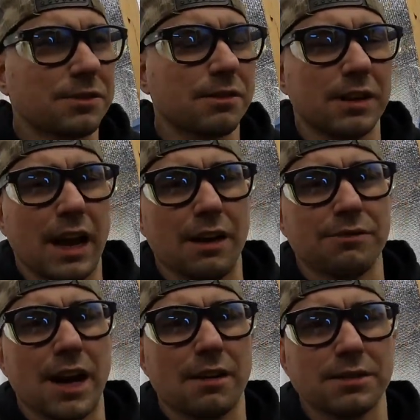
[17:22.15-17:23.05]
2.5
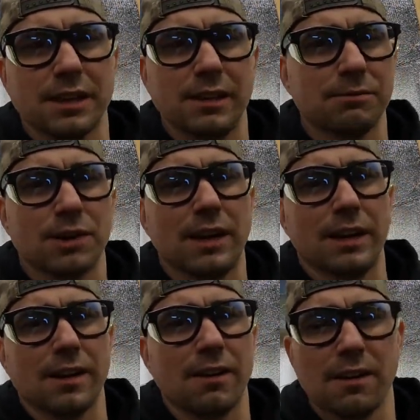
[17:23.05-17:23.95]
hours of him trying to
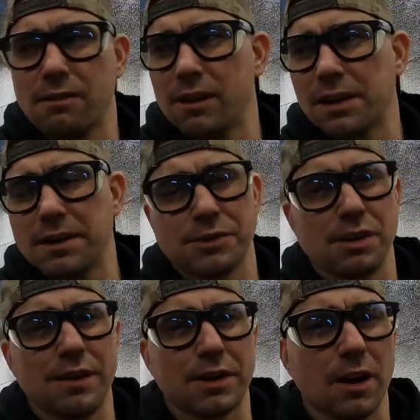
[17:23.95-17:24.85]
get a car running and
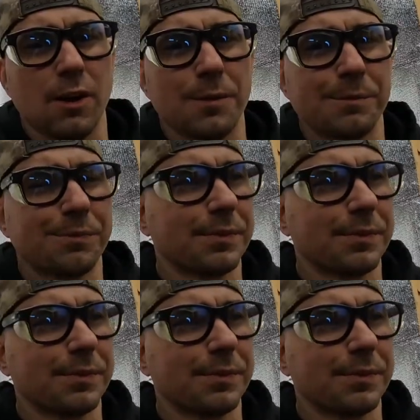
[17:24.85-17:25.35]
drive it home.